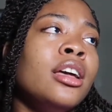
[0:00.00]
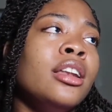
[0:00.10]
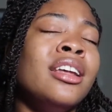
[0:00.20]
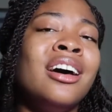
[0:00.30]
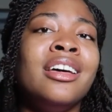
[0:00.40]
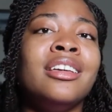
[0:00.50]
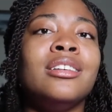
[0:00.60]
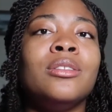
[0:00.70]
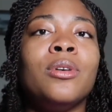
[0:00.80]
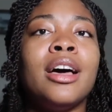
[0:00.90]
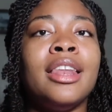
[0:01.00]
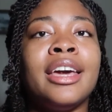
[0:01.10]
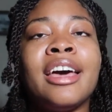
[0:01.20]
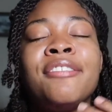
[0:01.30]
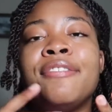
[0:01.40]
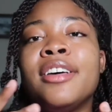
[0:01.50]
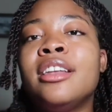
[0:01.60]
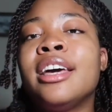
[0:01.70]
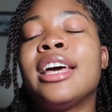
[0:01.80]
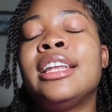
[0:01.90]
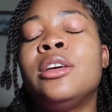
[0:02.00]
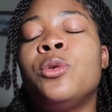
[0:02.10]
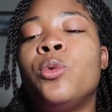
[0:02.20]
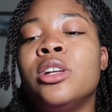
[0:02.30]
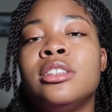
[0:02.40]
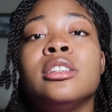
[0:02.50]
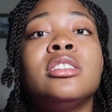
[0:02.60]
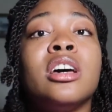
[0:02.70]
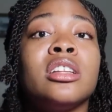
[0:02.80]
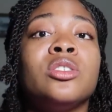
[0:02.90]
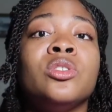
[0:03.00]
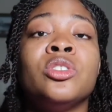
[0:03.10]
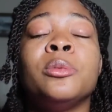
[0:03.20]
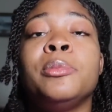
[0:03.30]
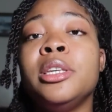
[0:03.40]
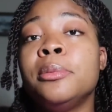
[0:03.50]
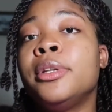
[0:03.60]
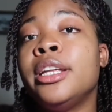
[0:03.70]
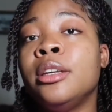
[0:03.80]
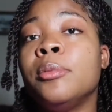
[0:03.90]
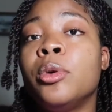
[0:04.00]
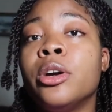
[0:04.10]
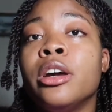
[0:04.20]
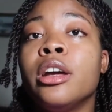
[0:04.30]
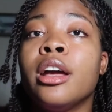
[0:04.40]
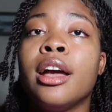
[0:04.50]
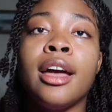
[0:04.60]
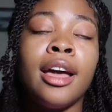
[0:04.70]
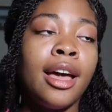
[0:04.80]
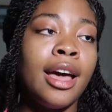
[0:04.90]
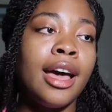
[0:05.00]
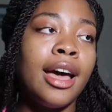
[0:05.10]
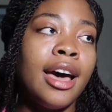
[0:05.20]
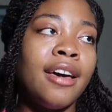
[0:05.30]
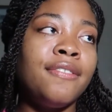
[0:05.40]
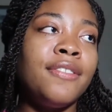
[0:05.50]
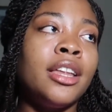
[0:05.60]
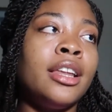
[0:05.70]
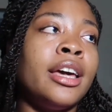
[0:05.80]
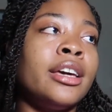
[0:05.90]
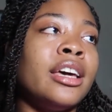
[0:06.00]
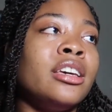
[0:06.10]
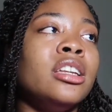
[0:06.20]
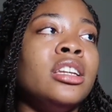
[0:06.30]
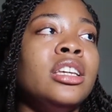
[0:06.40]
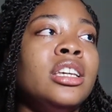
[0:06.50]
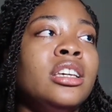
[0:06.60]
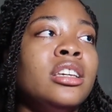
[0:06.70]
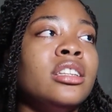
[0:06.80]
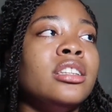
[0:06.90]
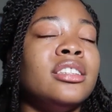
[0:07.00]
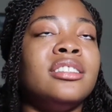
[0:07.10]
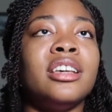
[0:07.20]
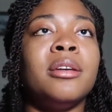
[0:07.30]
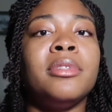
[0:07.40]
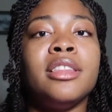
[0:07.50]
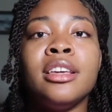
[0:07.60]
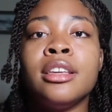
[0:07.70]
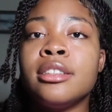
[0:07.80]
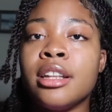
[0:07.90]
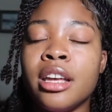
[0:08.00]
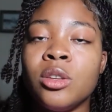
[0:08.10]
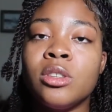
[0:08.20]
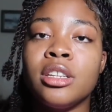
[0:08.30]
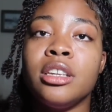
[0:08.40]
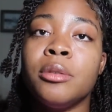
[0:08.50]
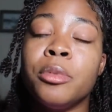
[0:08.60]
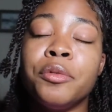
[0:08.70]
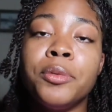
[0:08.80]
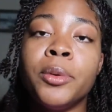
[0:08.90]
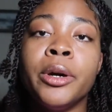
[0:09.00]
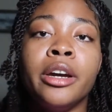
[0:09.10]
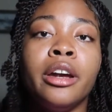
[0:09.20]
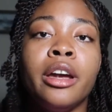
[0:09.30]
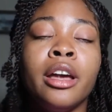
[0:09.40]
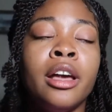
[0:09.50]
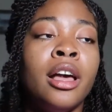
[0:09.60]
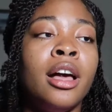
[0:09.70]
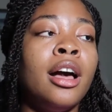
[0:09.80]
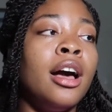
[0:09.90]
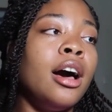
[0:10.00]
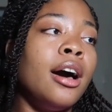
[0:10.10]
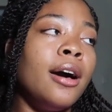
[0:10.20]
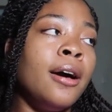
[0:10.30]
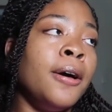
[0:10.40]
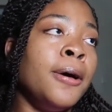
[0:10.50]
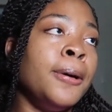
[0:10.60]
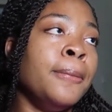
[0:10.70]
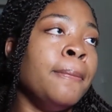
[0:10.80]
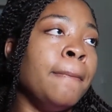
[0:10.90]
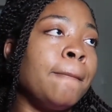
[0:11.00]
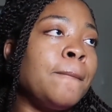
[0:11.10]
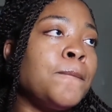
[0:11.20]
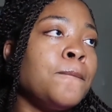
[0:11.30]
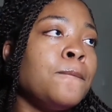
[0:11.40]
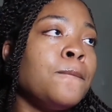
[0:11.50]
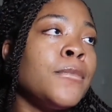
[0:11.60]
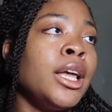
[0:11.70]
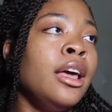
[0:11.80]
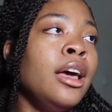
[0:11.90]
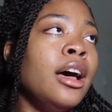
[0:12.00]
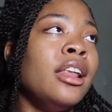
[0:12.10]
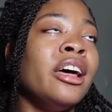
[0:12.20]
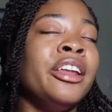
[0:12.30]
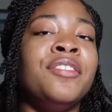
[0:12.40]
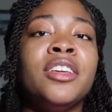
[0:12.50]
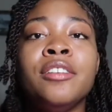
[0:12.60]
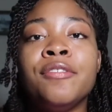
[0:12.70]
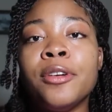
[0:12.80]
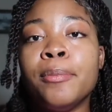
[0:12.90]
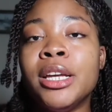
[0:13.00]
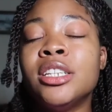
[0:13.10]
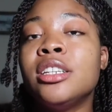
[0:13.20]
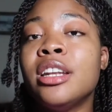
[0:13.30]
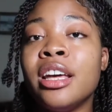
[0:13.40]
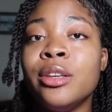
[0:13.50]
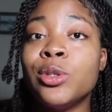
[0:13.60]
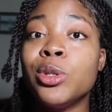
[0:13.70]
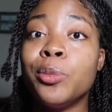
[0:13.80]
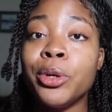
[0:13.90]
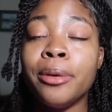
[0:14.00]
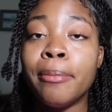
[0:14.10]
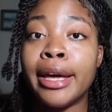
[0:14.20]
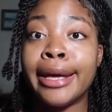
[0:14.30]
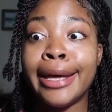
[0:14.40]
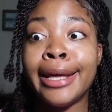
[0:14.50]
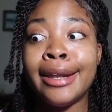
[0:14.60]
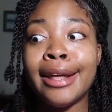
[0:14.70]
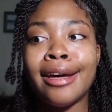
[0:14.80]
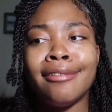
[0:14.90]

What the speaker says: not, like, I felt like I didn't want to talk to certain people anymore. I felt like I couldn't eat the same things that I used to eat before. A lot of information that I used to put in my head, I